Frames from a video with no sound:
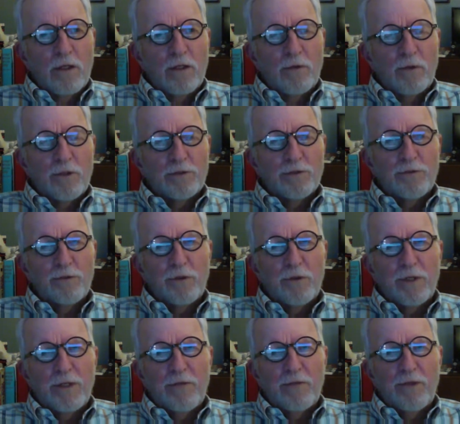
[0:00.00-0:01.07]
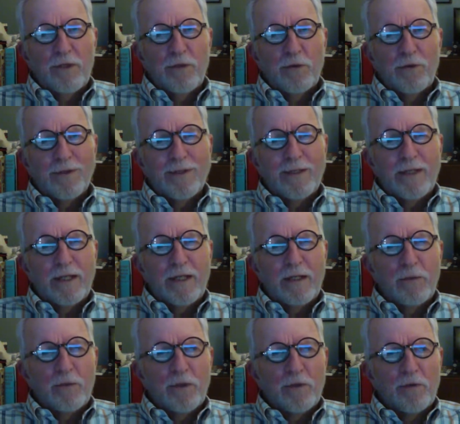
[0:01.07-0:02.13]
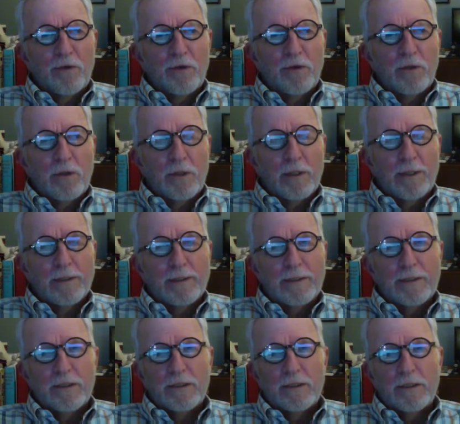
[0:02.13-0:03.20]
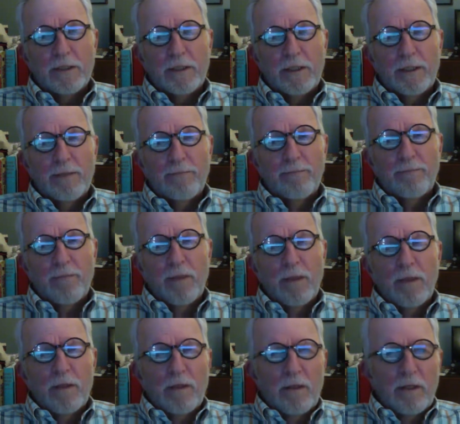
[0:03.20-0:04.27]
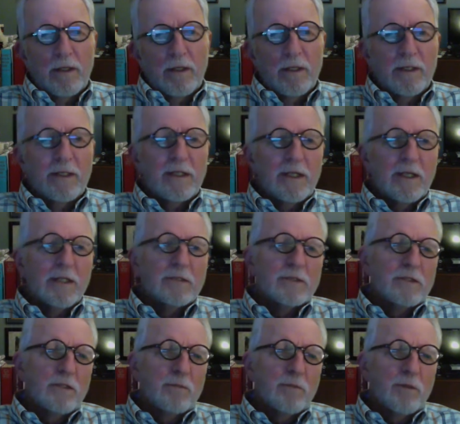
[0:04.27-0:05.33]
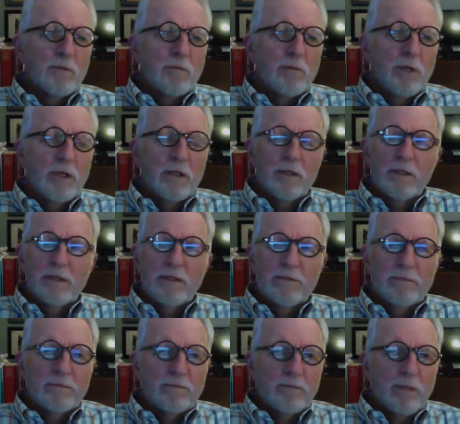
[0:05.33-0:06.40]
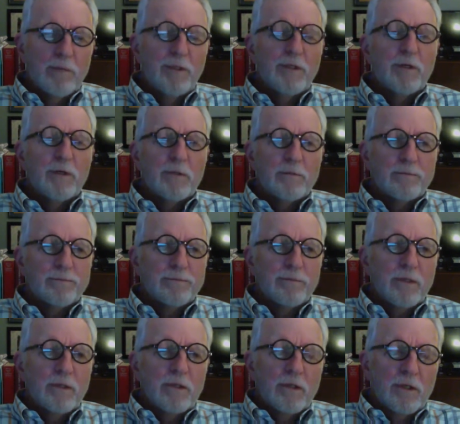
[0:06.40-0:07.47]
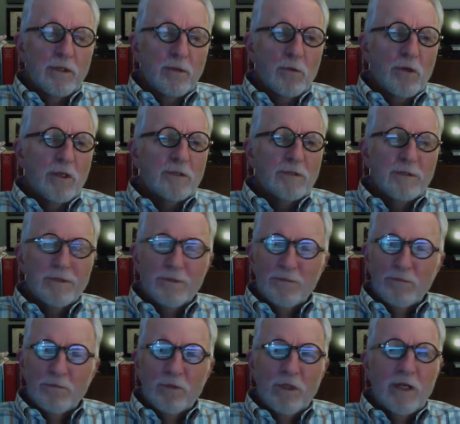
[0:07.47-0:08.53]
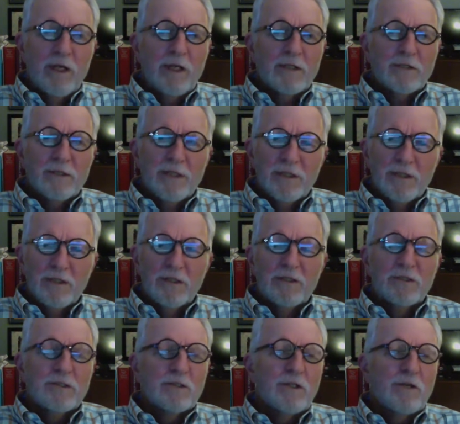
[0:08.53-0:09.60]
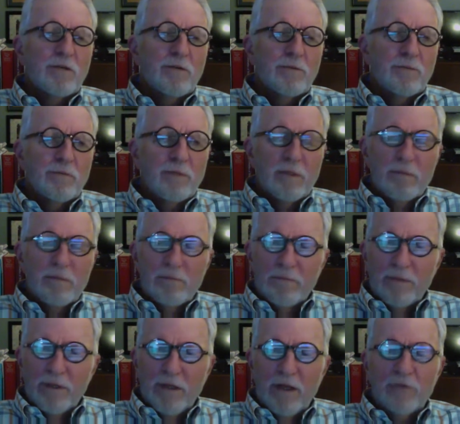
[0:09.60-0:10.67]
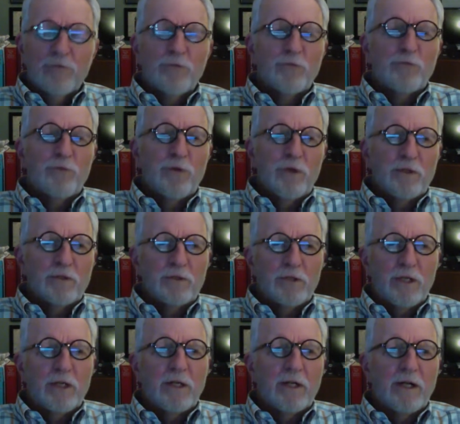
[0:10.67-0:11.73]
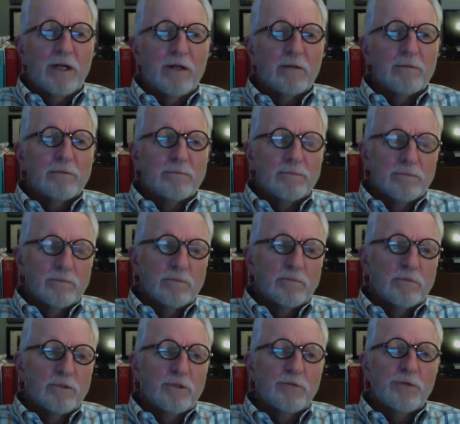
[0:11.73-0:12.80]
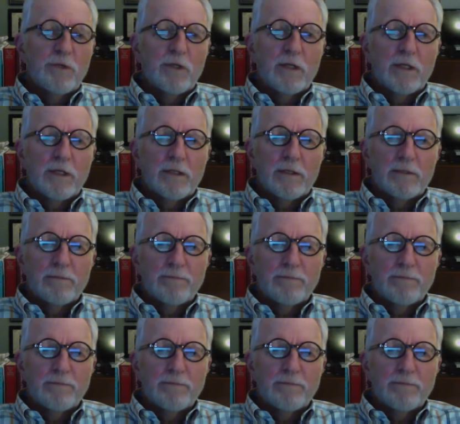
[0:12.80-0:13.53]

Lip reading: the rest of your evening or day whenever you're looking at this thing. And again, something compelling, let me know. Otherwise, relax, get into this stuff, have some fun, check it out, see if you like it.